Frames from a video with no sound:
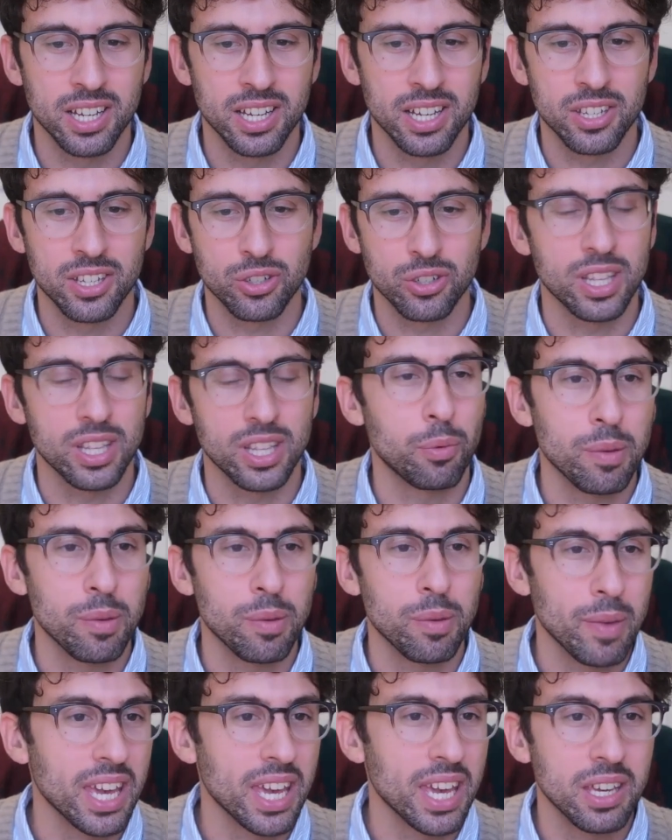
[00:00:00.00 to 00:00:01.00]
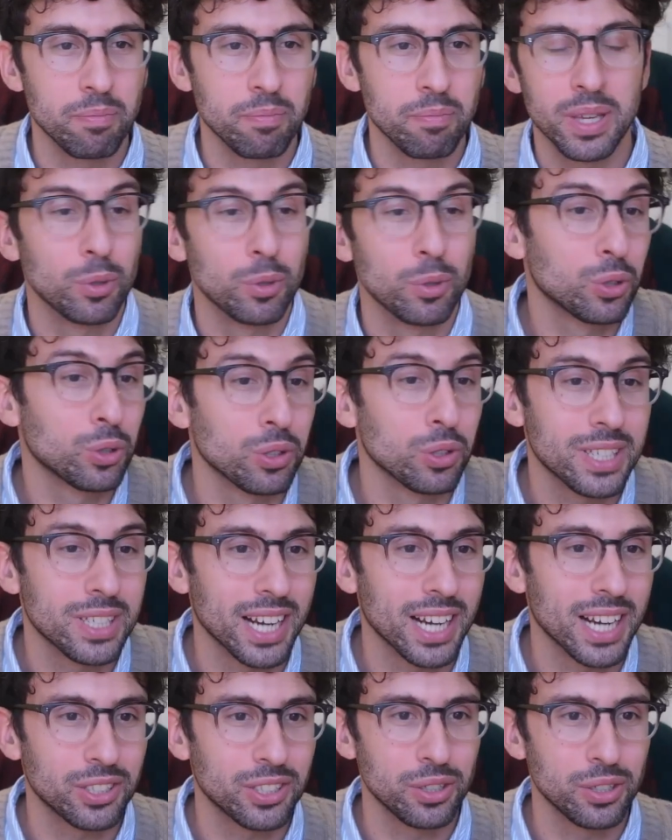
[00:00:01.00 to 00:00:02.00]
So that we may be able to
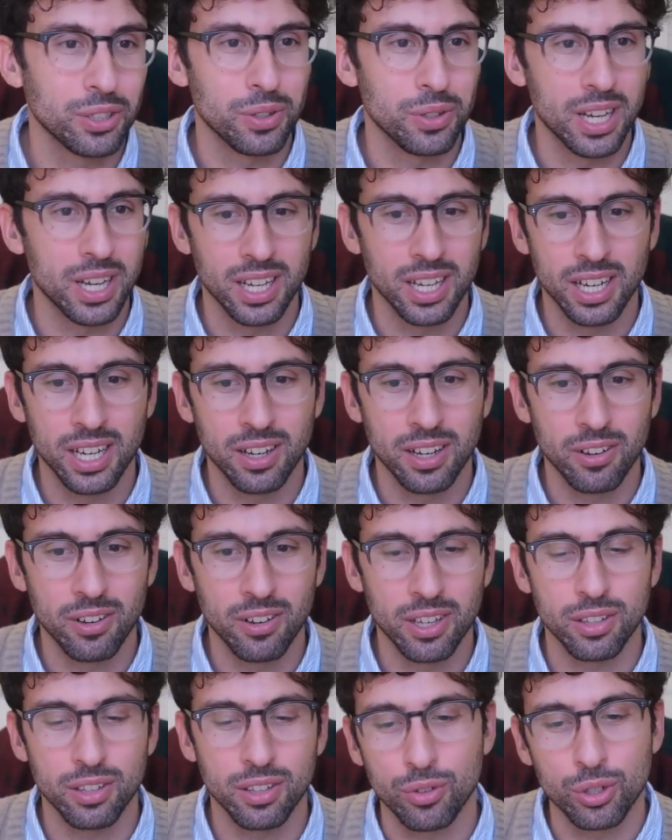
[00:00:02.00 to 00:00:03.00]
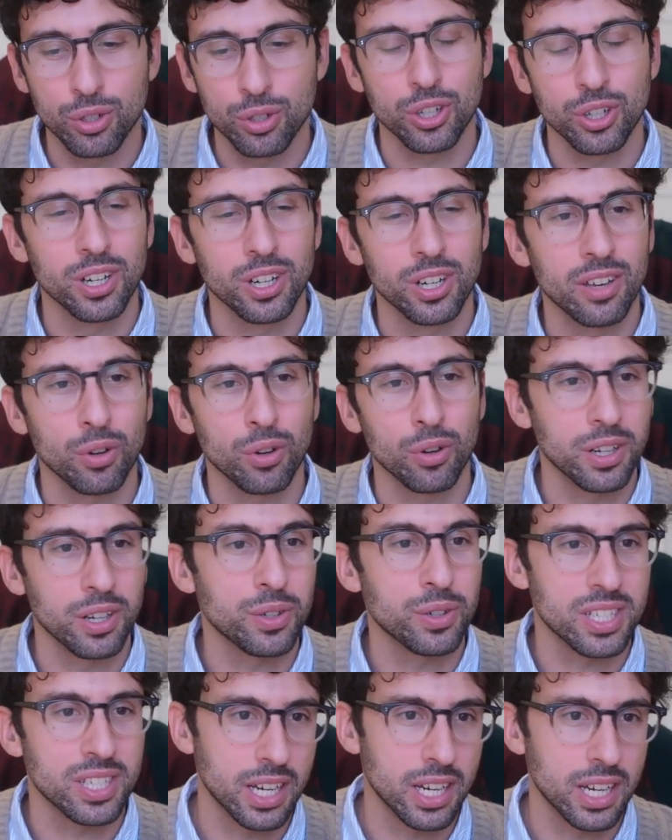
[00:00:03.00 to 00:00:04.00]
contact you in the future if you're
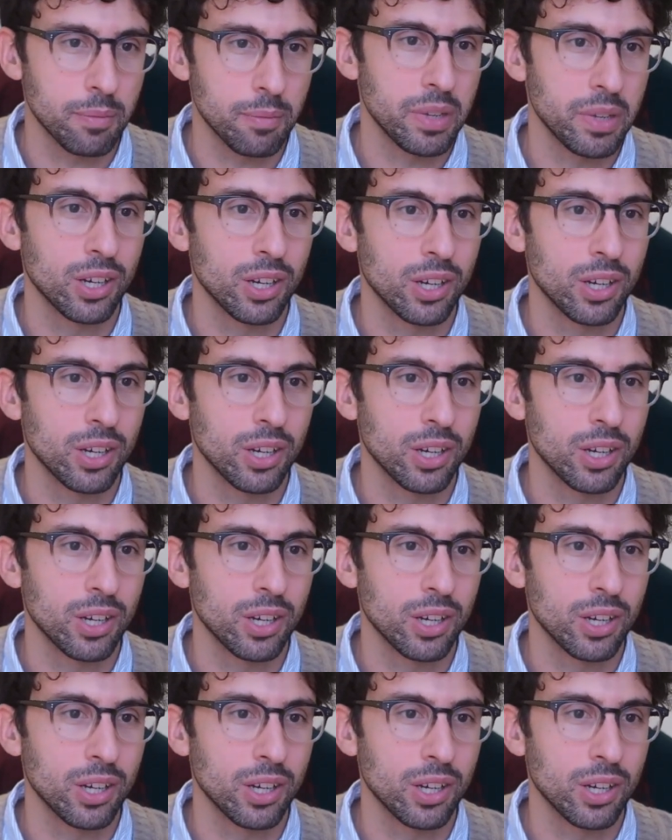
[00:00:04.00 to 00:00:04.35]
interested in being